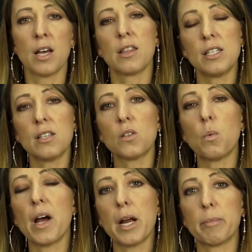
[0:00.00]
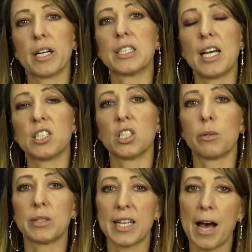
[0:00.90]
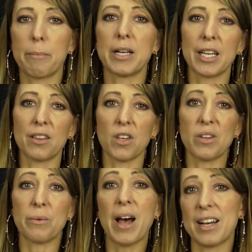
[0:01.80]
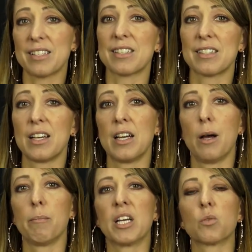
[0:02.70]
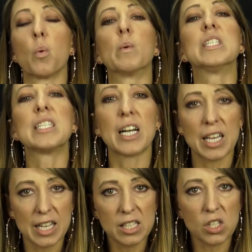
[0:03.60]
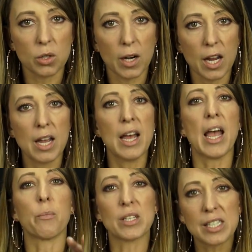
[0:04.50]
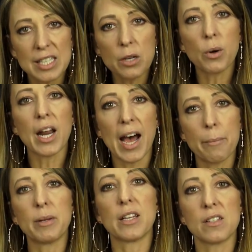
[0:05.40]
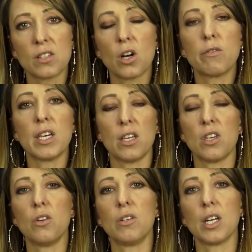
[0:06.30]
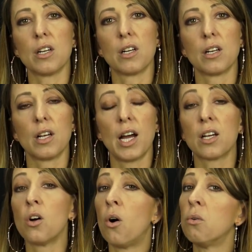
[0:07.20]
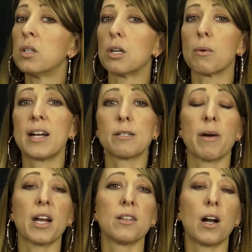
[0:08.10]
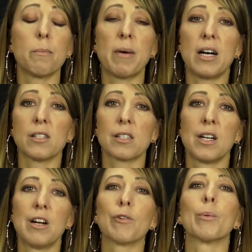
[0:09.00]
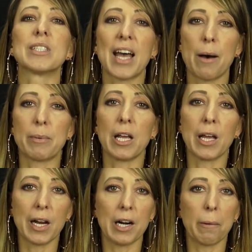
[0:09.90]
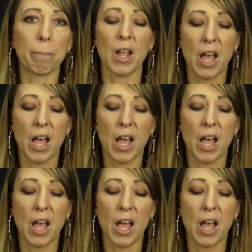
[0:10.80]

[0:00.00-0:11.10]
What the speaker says: This is why I bring attention to what's happening in the U.S. Because when we study history and we see what happened in the Soviet Union, I can only raise my alarm bells for what's happening here.